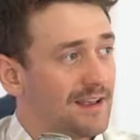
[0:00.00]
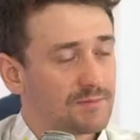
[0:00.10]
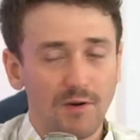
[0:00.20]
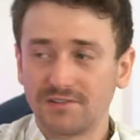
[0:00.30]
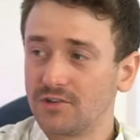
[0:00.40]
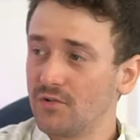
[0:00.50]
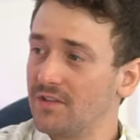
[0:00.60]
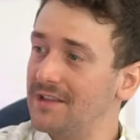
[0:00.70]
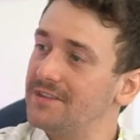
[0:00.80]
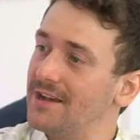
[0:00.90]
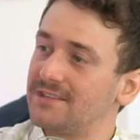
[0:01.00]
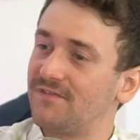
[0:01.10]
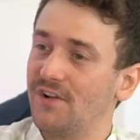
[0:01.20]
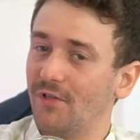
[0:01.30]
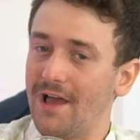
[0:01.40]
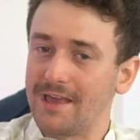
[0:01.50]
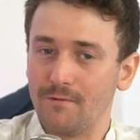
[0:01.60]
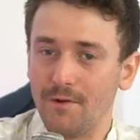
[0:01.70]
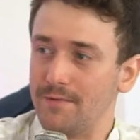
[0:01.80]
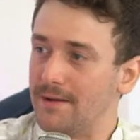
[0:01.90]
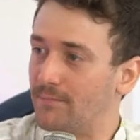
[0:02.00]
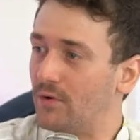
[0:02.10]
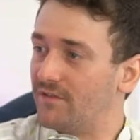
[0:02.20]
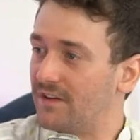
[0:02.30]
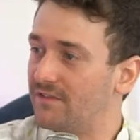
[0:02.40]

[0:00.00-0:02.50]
expose the truth it does feel like it would be a perfect